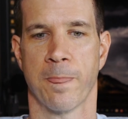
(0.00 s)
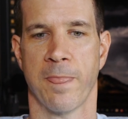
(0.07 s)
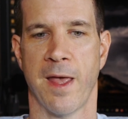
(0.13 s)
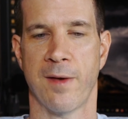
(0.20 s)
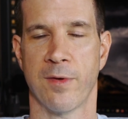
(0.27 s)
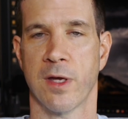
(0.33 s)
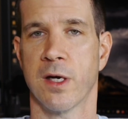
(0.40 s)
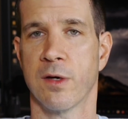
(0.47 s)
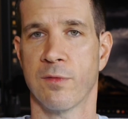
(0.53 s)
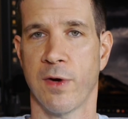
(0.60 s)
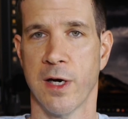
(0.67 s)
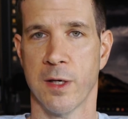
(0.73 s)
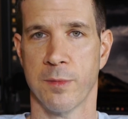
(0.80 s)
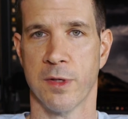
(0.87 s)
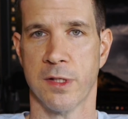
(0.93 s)
having an
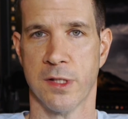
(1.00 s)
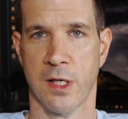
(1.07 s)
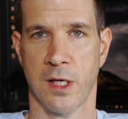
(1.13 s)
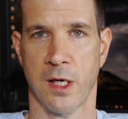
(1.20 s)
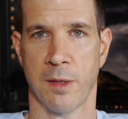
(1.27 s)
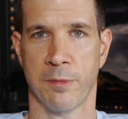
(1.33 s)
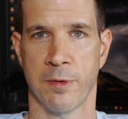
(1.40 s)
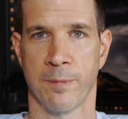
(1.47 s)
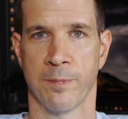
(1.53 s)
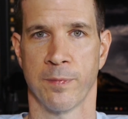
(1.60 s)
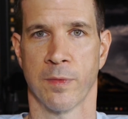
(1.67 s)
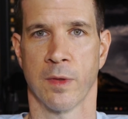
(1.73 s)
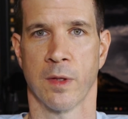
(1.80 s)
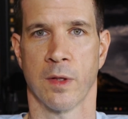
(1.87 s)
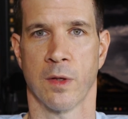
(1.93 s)
environment set up,
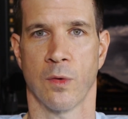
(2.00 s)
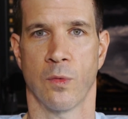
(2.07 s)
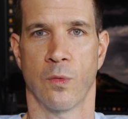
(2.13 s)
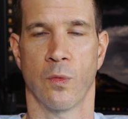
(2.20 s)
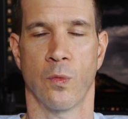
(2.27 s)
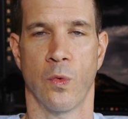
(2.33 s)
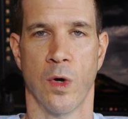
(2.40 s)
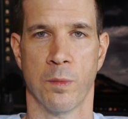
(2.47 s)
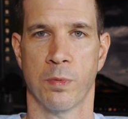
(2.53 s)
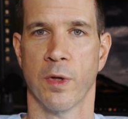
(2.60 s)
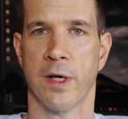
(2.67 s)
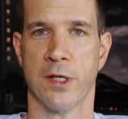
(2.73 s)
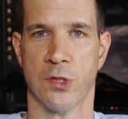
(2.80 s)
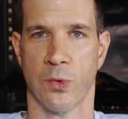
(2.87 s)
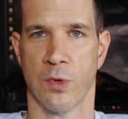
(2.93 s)
one
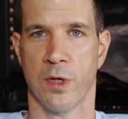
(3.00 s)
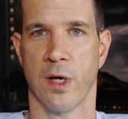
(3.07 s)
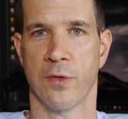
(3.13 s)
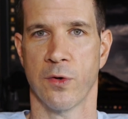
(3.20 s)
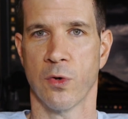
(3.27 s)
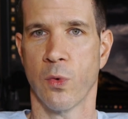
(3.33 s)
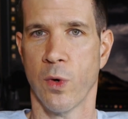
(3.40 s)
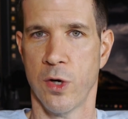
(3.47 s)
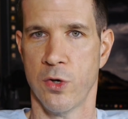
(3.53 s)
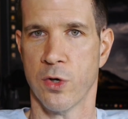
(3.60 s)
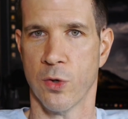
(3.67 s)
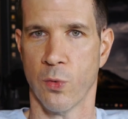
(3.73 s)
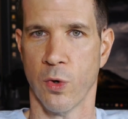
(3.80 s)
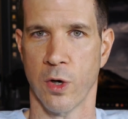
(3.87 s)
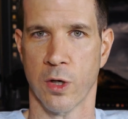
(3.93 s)
place or another, where you
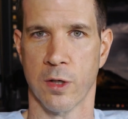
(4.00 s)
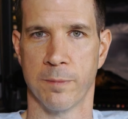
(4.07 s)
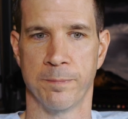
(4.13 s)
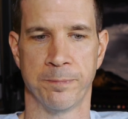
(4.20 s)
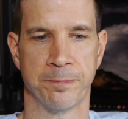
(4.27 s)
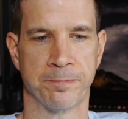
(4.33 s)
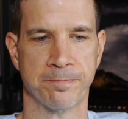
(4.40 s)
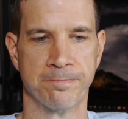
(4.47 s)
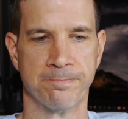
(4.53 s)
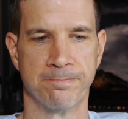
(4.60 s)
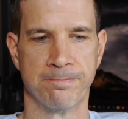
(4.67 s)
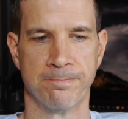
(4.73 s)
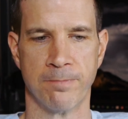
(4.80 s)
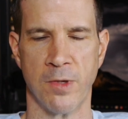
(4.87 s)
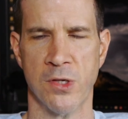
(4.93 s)
can work.
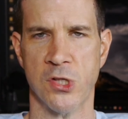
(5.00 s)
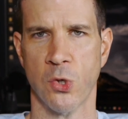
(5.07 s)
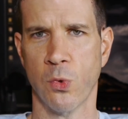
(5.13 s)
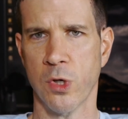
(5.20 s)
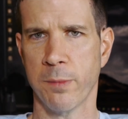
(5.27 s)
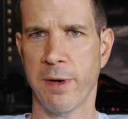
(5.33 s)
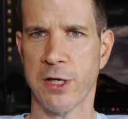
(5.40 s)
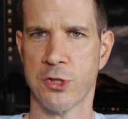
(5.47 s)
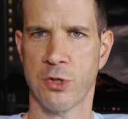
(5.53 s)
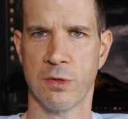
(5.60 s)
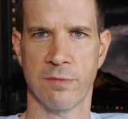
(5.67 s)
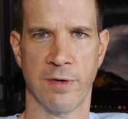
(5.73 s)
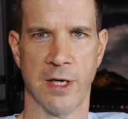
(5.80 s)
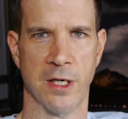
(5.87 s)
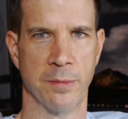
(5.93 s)
So what about your
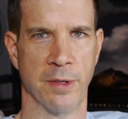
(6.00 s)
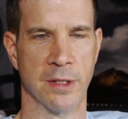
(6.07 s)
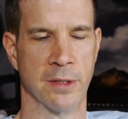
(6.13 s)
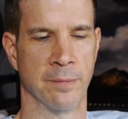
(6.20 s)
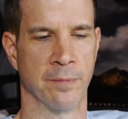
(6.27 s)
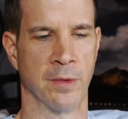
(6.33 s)
environment?